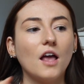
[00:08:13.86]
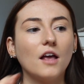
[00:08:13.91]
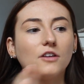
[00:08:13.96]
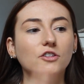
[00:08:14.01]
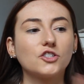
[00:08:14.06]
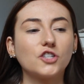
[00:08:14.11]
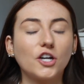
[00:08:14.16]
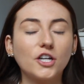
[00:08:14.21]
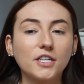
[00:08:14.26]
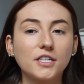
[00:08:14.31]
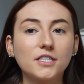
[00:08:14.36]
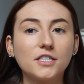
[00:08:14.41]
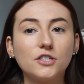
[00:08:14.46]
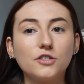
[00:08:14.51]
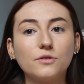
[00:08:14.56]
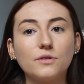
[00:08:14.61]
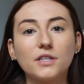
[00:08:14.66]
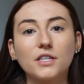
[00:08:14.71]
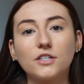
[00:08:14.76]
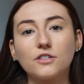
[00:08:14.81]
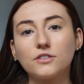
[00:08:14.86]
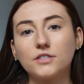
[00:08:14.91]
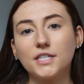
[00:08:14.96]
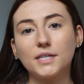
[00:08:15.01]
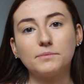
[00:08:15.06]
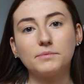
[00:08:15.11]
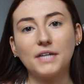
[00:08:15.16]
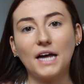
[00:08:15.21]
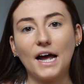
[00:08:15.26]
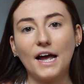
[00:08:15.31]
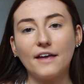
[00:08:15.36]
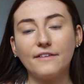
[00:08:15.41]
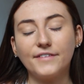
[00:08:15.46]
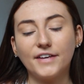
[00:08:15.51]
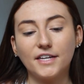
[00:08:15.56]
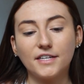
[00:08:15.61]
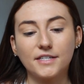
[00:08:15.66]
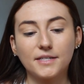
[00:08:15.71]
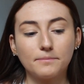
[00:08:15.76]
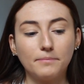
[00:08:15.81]
starting to do a little dip dive
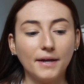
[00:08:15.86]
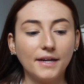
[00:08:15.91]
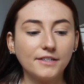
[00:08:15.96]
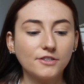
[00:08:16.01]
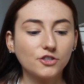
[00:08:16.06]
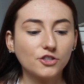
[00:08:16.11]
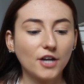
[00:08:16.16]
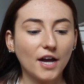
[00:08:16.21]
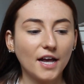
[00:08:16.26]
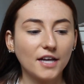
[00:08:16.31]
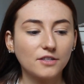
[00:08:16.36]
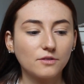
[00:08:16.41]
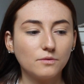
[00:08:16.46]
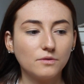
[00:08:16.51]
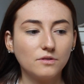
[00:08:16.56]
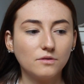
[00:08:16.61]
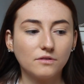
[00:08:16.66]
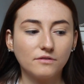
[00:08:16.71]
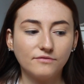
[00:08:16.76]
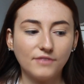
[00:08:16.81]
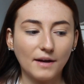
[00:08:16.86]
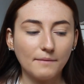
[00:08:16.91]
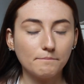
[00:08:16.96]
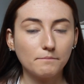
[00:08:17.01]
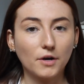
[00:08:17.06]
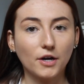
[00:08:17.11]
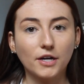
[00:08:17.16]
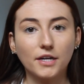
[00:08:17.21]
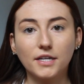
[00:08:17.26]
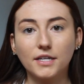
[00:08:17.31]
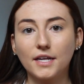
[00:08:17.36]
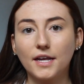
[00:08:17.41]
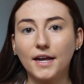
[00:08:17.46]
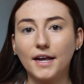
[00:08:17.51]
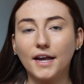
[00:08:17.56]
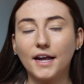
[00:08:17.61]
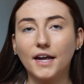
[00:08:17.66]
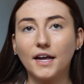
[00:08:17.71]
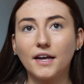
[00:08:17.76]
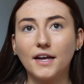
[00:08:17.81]
into Pinterest. We do event
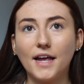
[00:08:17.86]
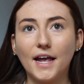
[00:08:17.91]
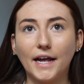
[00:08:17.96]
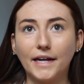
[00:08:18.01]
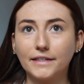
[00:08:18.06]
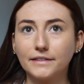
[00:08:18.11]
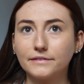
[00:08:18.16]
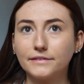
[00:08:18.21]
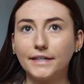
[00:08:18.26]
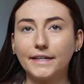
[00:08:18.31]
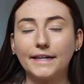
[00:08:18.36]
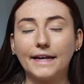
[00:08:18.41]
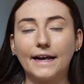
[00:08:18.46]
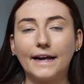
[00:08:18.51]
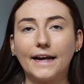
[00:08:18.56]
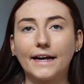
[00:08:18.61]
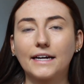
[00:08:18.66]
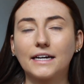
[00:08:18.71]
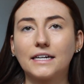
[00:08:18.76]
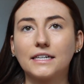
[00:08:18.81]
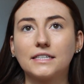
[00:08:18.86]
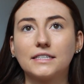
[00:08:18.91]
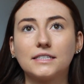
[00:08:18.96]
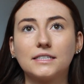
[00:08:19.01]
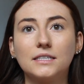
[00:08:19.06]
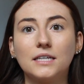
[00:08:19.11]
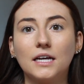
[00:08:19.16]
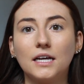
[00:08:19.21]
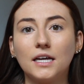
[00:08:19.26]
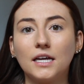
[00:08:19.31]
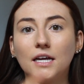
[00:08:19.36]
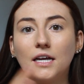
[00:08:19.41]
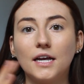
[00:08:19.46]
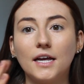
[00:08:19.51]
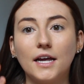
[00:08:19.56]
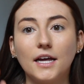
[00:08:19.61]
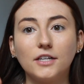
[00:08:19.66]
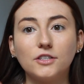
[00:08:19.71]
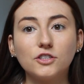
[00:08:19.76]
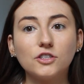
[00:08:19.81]
marketing, analytics,
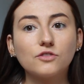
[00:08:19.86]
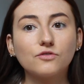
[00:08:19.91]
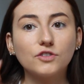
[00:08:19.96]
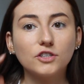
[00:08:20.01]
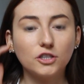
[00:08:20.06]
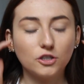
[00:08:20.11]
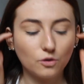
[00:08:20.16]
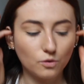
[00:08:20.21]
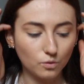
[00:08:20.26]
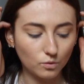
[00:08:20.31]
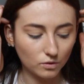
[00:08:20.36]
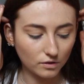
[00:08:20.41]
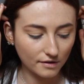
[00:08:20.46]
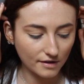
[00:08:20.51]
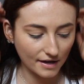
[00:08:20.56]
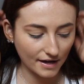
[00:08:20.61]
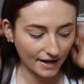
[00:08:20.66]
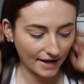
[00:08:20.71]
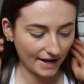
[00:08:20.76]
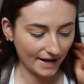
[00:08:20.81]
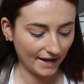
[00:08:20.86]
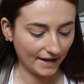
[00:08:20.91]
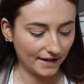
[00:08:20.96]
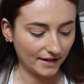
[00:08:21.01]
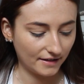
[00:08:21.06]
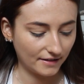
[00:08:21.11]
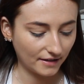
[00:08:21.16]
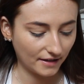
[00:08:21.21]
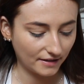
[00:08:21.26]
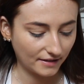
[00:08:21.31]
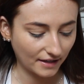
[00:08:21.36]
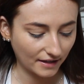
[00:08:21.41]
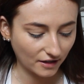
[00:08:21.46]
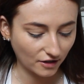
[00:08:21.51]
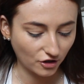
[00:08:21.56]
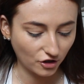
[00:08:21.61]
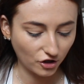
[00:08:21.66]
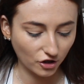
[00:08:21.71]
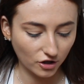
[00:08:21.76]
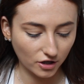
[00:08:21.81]
just really cool, and it's like
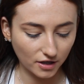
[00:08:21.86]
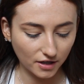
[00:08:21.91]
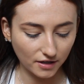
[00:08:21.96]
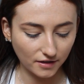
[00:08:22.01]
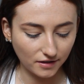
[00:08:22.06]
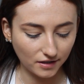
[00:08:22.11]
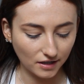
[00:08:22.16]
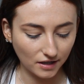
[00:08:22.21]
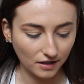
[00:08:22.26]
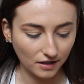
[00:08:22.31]
a good